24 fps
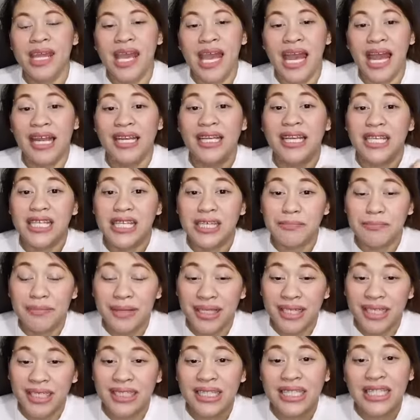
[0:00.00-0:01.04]
Ang
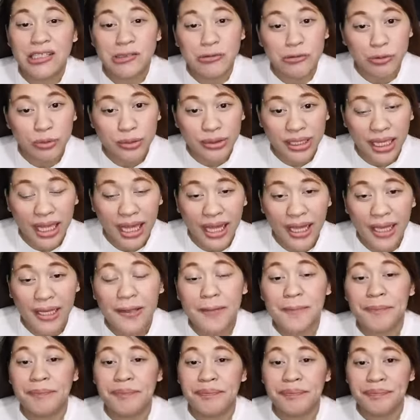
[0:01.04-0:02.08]
liability,
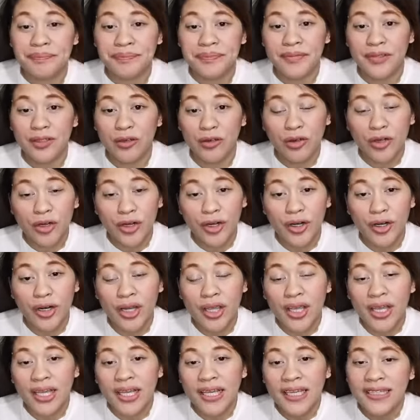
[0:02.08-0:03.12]
utang, or
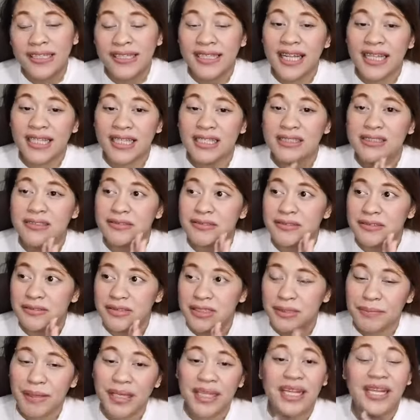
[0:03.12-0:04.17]
hindi natin
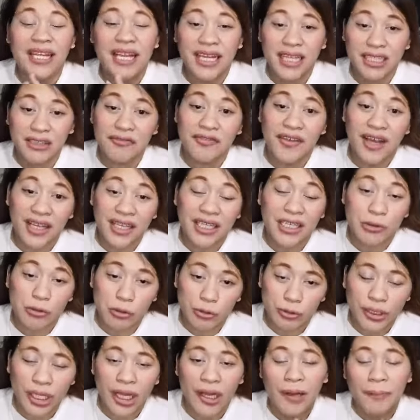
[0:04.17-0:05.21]
sabihin negative kagad ng
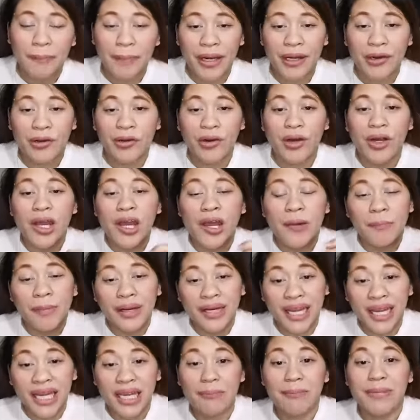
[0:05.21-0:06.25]
utang, pero
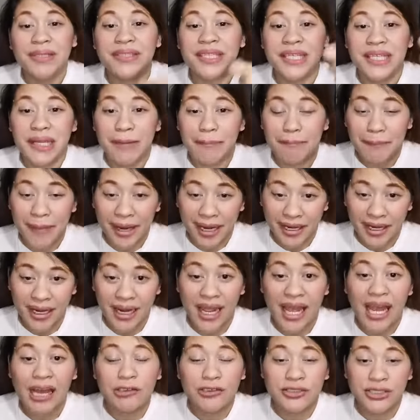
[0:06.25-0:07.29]
maglalabas ka ng pera
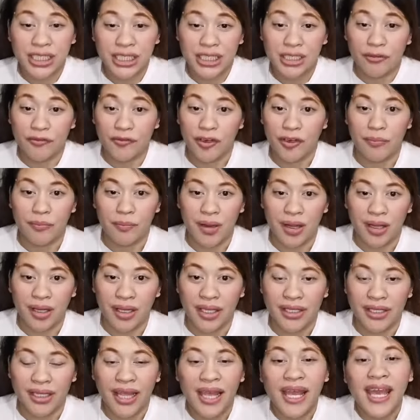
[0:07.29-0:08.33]
outside of your
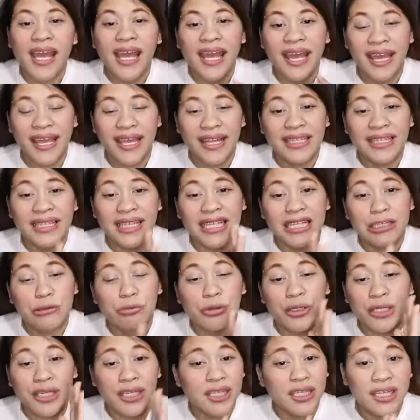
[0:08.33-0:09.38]
pocket. And
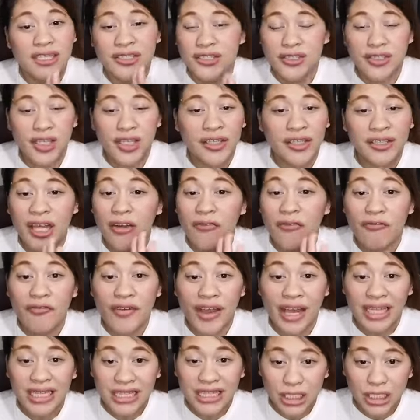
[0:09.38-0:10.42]
it is not a
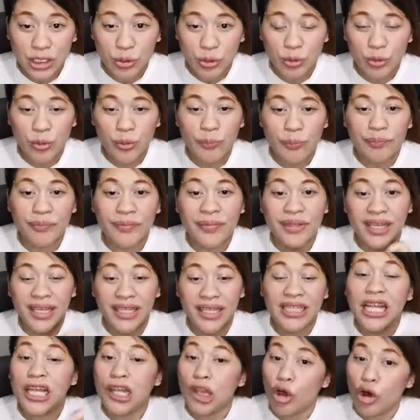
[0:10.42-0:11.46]
value
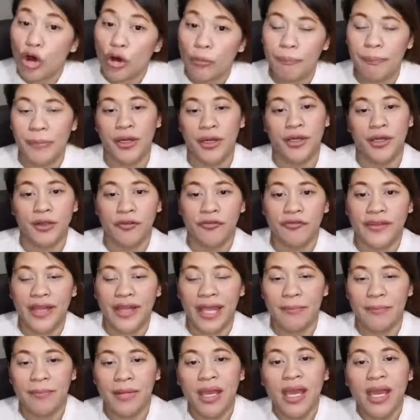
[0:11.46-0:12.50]
in a long period of
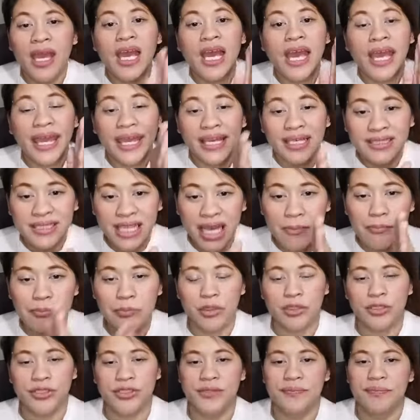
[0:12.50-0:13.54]
time.
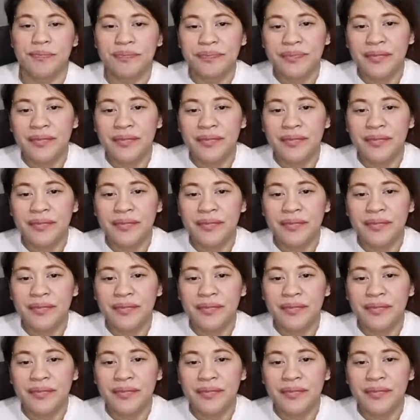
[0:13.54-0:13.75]
Examples,